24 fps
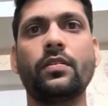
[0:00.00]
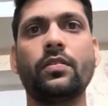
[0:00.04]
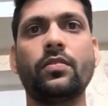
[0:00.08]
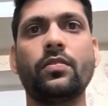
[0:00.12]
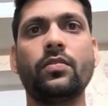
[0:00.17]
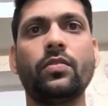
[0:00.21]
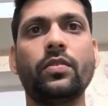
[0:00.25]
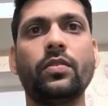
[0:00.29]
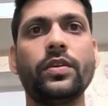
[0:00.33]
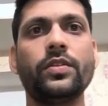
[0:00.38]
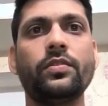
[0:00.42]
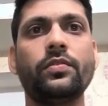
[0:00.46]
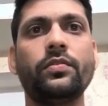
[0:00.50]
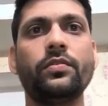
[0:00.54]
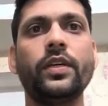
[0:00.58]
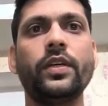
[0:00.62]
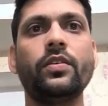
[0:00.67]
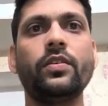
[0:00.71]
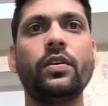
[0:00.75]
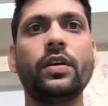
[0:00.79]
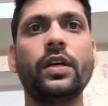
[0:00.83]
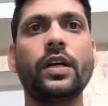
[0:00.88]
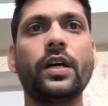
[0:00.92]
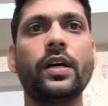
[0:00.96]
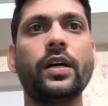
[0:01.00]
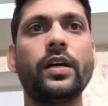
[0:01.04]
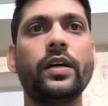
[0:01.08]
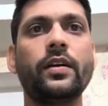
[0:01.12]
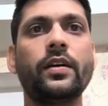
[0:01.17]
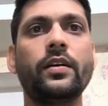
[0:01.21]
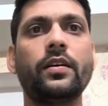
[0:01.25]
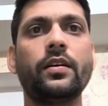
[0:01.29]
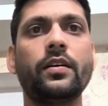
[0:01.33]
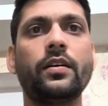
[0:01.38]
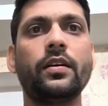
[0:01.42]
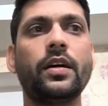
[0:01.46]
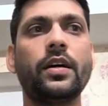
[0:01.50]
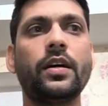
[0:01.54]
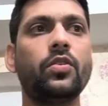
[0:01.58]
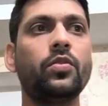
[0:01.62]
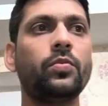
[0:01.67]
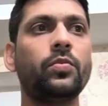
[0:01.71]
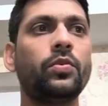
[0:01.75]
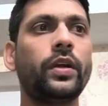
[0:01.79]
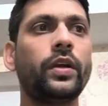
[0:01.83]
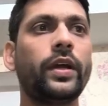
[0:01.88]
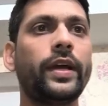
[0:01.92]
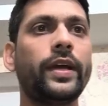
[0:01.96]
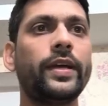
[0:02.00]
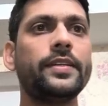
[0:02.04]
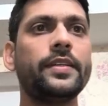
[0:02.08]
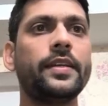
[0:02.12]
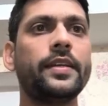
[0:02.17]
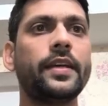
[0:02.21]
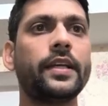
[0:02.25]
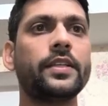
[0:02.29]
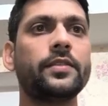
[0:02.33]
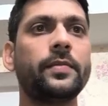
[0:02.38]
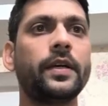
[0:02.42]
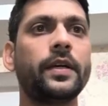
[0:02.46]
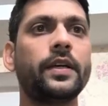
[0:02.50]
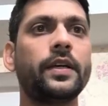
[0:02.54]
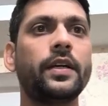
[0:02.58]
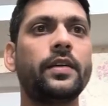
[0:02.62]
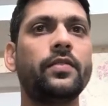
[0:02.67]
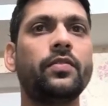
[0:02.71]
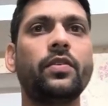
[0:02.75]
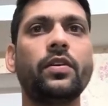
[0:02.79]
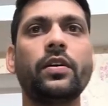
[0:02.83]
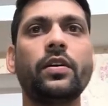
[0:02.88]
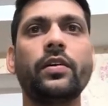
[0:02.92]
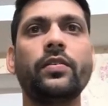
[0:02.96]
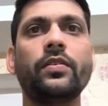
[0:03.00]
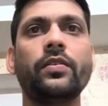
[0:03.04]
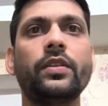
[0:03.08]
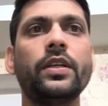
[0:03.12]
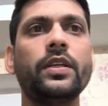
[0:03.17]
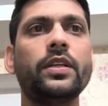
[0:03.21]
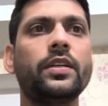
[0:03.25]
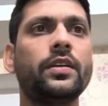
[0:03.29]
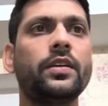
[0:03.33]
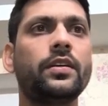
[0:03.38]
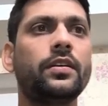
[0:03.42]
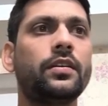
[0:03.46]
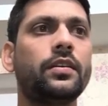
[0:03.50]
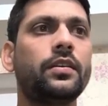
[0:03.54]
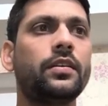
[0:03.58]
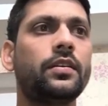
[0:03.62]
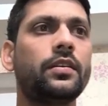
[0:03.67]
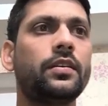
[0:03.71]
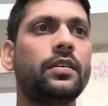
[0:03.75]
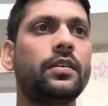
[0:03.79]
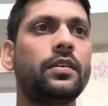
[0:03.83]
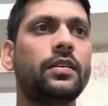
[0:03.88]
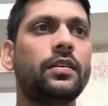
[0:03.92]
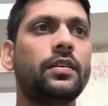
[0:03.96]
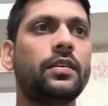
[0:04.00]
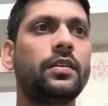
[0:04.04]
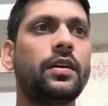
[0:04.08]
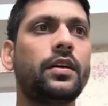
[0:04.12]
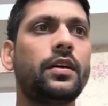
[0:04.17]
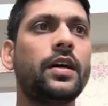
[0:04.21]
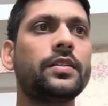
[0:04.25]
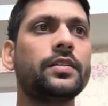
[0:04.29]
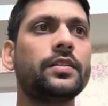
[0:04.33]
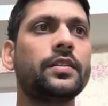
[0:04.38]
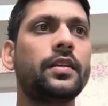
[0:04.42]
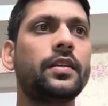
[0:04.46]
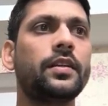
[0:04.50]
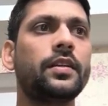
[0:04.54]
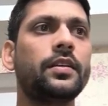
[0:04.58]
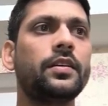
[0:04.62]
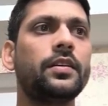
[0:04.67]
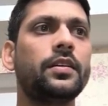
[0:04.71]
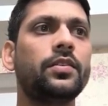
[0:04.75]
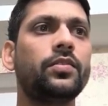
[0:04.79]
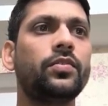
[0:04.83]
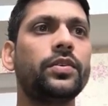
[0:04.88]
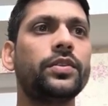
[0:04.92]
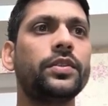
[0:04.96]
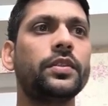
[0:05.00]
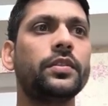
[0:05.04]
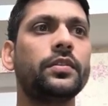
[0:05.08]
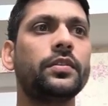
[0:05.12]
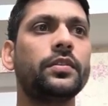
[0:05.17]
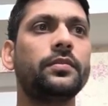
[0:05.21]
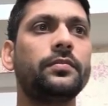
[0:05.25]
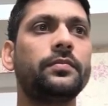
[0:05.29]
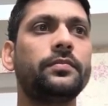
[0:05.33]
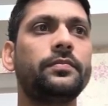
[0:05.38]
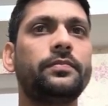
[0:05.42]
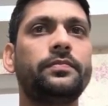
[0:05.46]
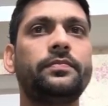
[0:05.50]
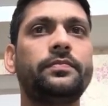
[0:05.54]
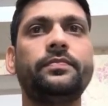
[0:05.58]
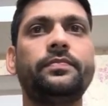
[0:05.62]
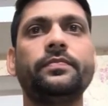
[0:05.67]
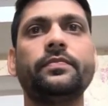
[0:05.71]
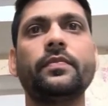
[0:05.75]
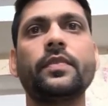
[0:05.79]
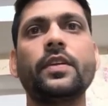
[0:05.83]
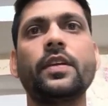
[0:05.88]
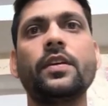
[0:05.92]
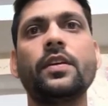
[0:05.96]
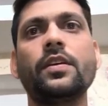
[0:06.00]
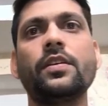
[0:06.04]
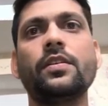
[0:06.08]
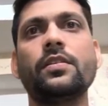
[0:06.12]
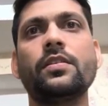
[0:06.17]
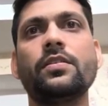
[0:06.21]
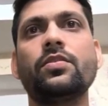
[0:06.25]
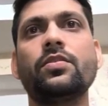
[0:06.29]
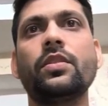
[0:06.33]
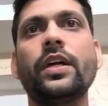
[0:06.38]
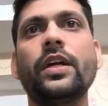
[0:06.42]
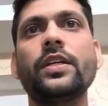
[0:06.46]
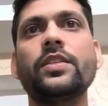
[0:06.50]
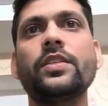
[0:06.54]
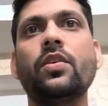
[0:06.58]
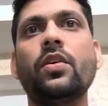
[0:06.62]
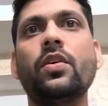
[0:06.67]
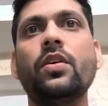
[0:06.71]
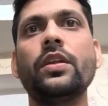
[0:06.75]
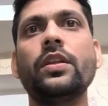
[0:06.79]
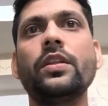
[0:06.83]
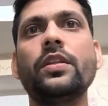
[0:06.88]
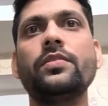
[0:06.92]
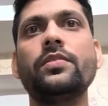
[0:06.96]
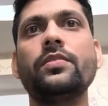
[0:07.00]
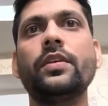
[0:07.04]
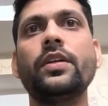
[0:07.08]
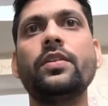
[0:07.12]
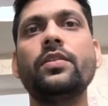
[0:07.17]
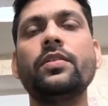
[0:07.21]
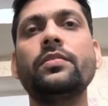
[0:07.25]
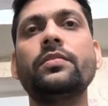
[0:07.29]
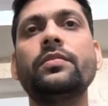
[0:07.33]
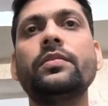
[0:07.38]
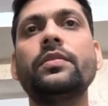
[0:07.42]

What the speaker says: Okay, so we got our output as expected, whatever the asked in the question. So that is all in this video.